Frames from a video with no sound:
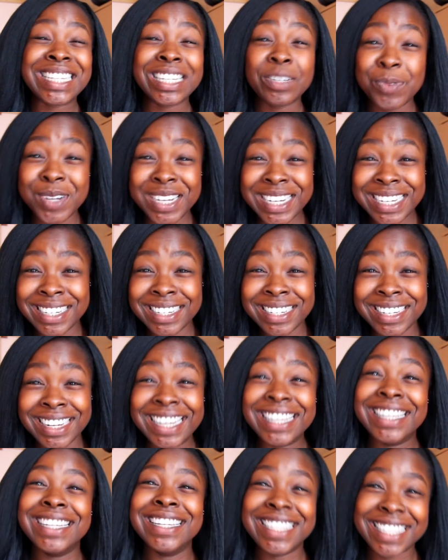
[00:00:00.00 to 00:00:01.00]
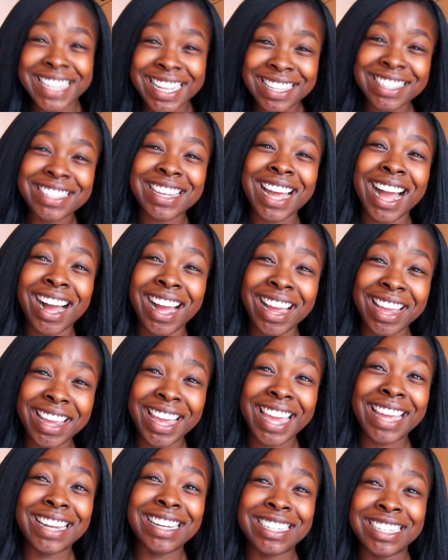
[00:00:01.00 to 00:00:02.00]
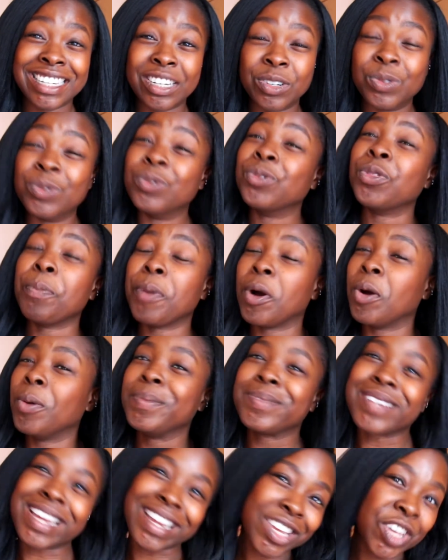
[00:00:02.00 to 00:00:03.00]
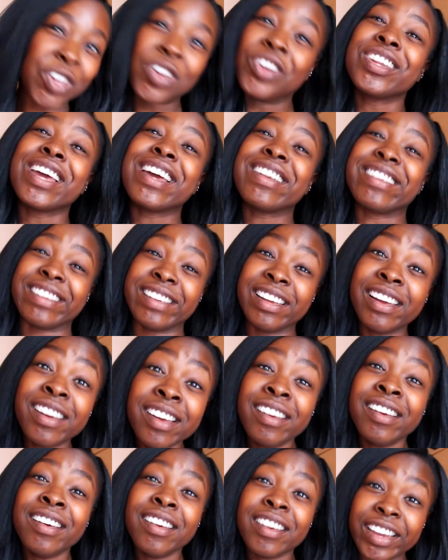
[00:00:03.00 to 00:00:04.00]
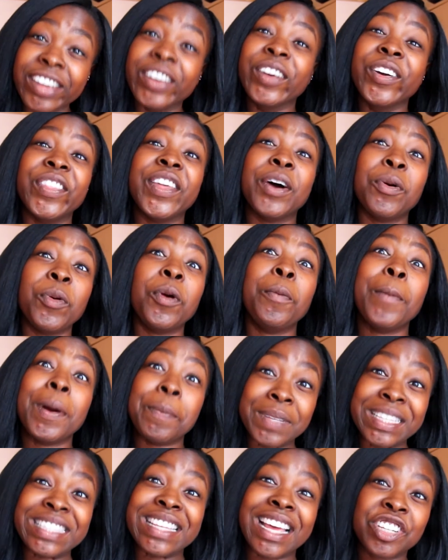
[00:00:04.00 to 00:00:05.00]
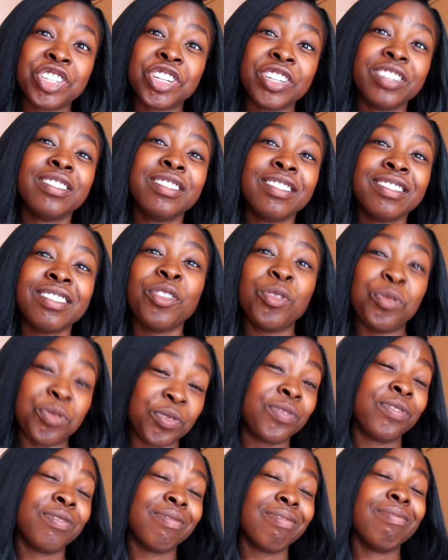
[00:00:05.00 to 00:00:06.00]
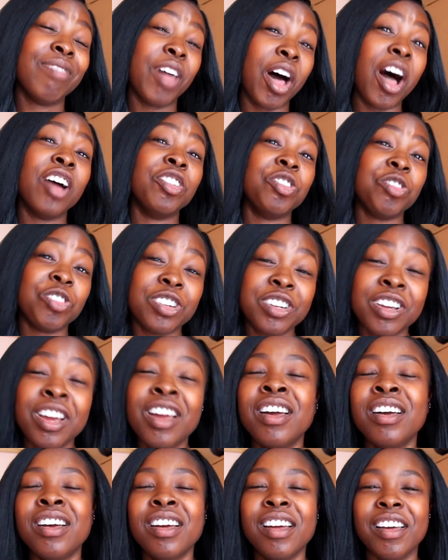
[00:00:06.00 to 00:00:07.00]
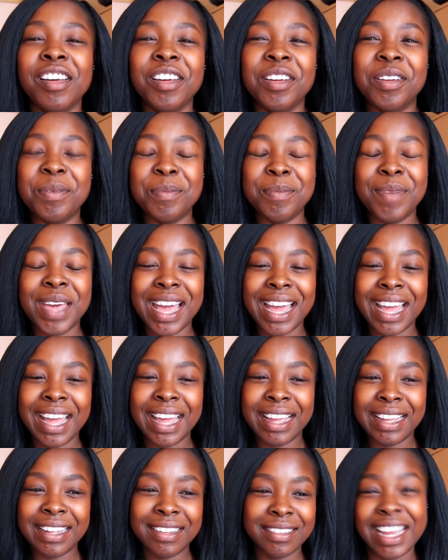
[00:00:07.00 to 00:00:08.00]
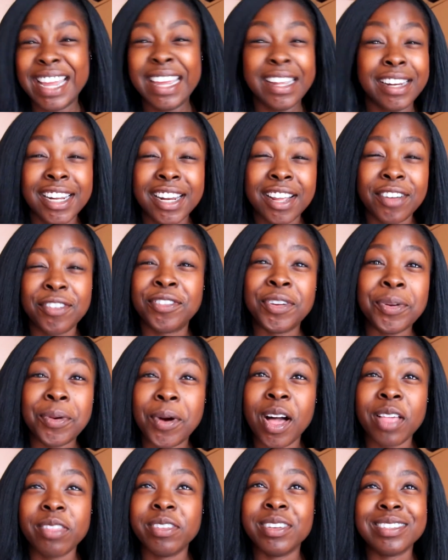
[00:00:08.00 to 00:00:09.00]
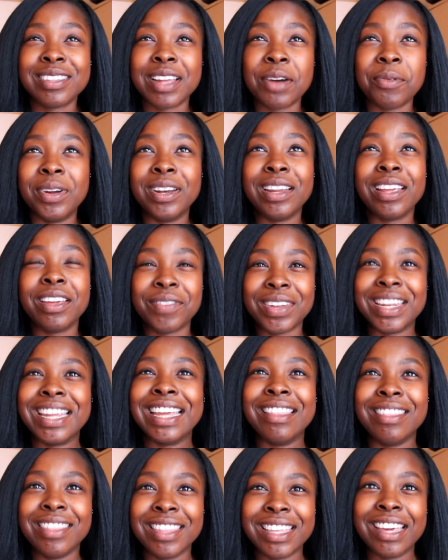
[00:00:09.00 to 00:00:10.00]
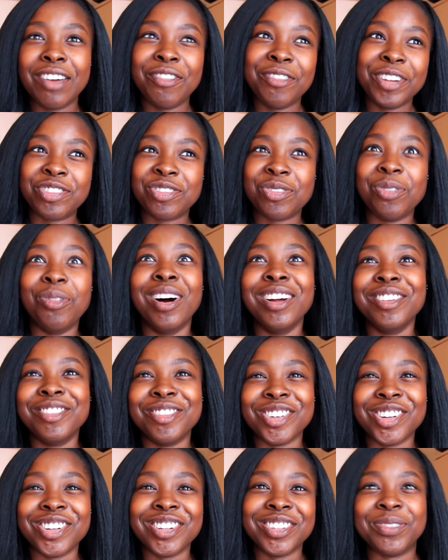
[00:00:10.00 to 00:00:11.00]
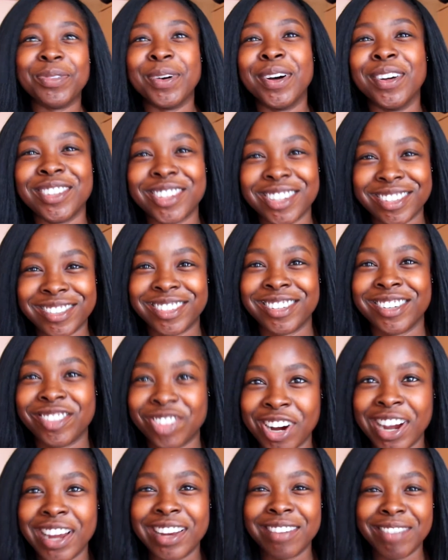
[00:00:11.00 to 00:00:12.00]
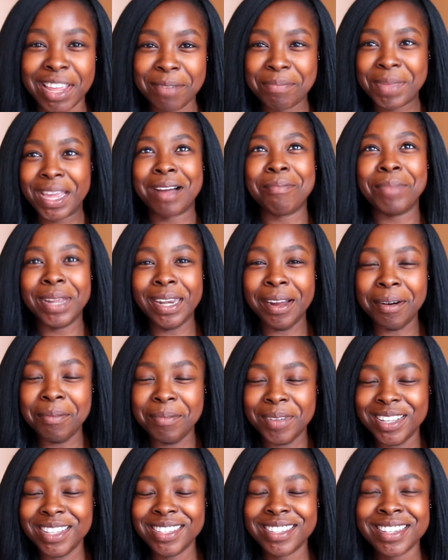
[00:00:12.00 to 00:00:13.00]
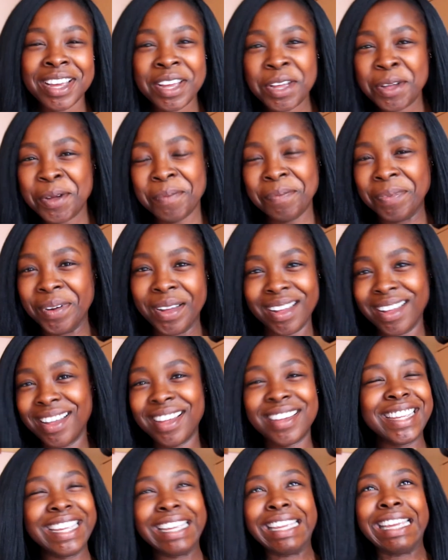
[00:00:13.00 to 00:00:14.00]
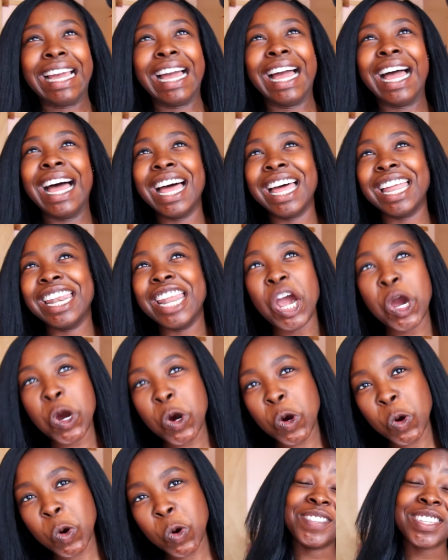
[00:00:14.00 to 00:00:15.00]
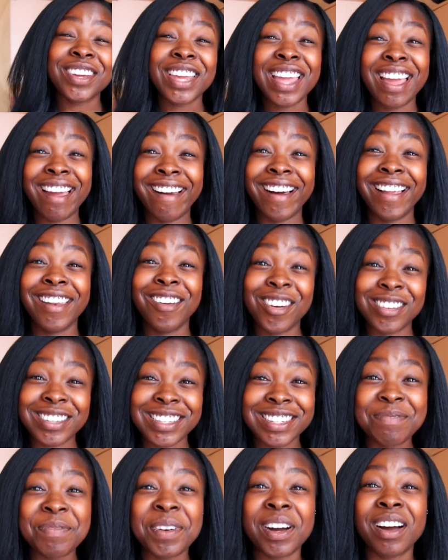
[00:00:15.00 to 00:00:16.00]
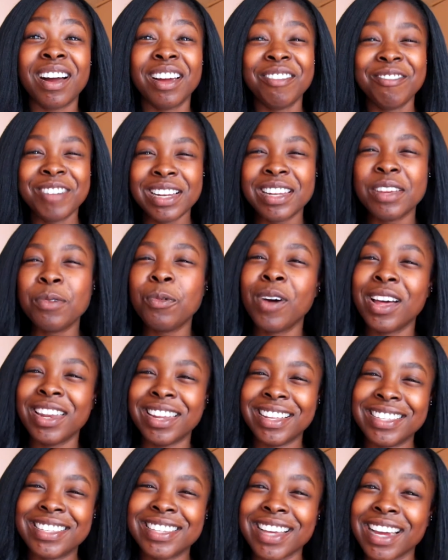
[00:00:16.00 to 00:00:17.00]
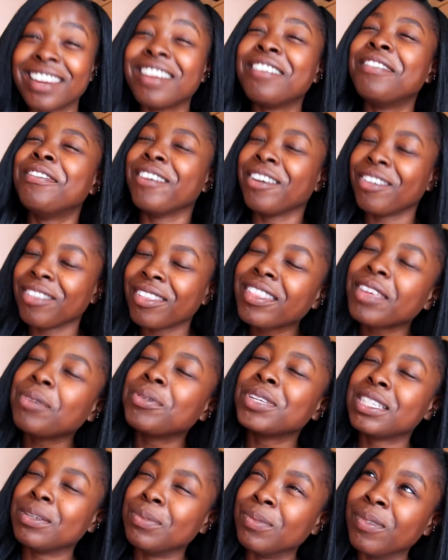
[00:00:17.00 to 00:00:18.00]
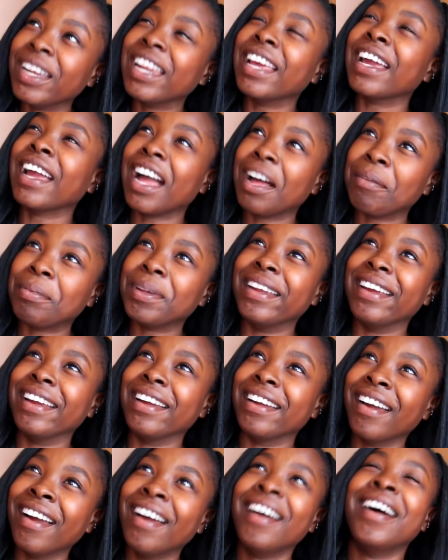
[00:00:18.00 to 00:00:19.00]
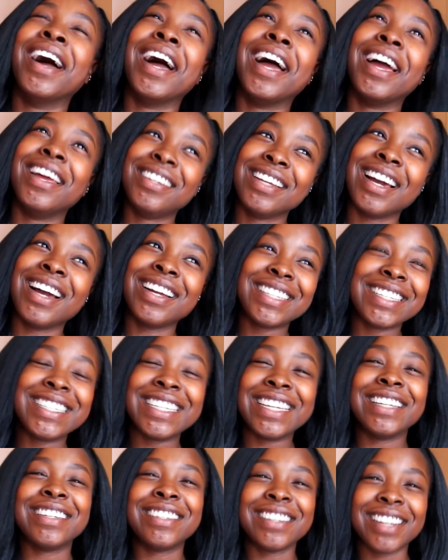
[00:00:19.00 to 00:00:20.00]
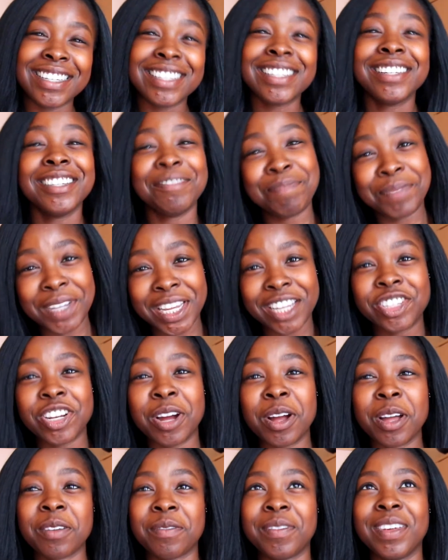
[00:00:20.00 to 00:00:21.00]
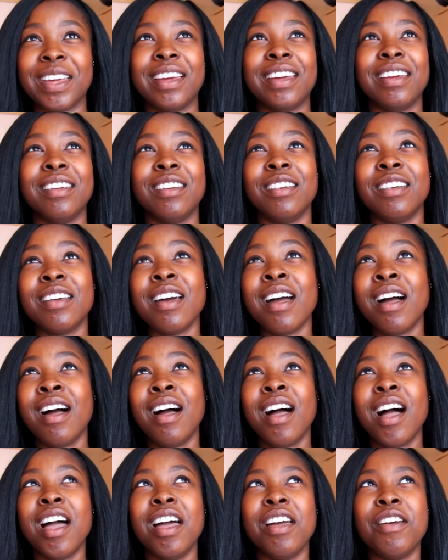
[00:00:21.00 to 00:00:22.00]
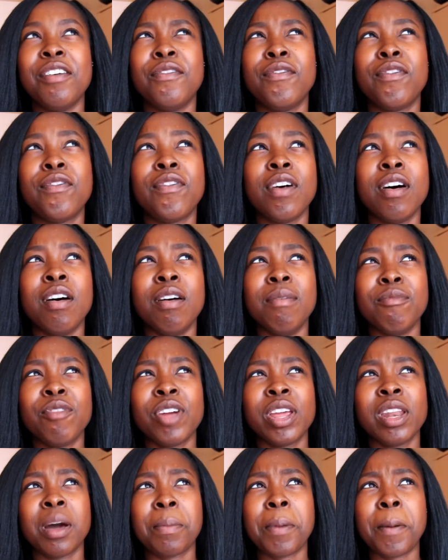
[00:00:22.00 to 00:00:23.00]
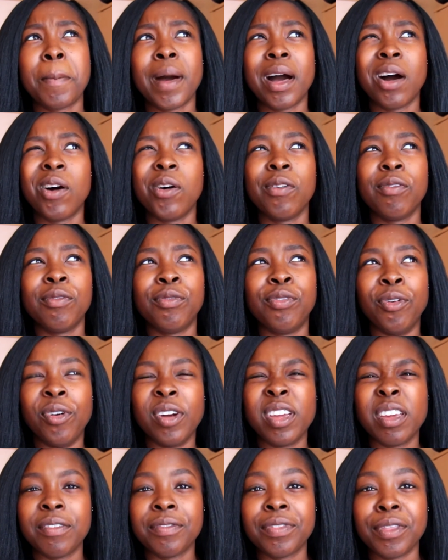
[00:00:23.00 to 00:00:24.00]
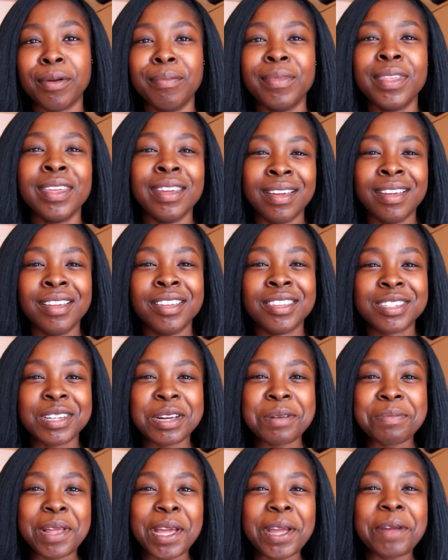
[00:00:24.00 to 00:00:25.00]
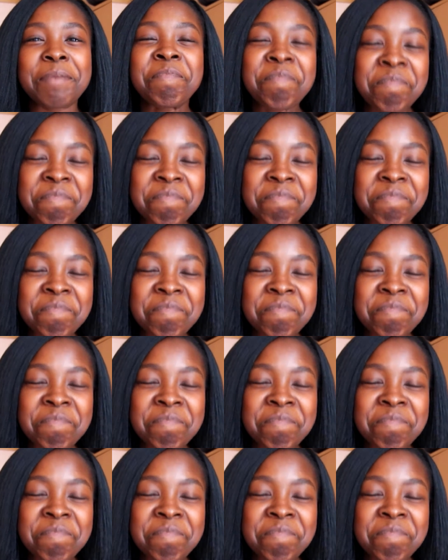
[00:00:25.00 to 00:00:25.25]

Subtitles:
did win in the sense that I edited all the poems I could edit, you know, that were in my possession of the 100. And I edited a few others that weren't even in the original 100 as well, just to try and like make up my numbers. But yeah, no. So yeah, I lost, but I really won. Inside I felt there was some winning happening. I did a big chunk of it, and I've written up about 40 of them. So I'm like,